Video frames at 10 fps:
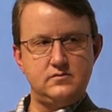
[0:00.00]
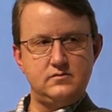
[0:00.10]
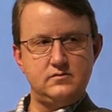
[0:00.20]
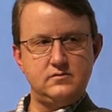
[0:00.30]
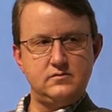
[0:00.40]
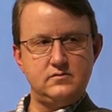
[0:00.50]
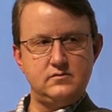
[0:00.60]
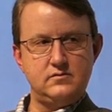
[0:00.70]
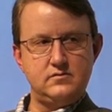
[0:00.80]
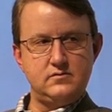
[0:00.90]

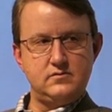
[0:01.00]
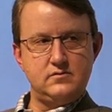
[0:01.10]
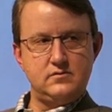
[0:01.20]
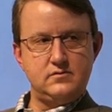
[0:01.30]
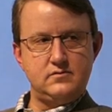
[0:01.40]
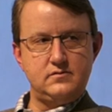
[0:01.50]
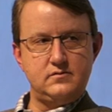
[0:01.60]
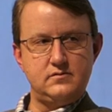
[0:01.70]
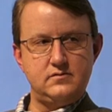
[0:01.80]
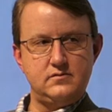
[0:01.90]

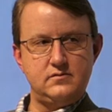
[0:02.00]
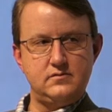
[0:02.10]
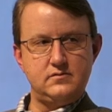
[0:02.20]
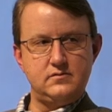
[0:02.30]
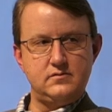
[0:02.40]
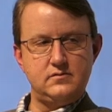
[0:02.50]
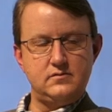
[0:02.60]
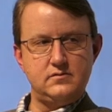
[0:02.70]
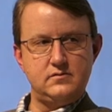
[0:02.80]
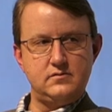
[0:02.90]

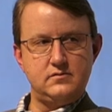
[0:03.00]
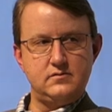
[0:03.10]
(not speaking)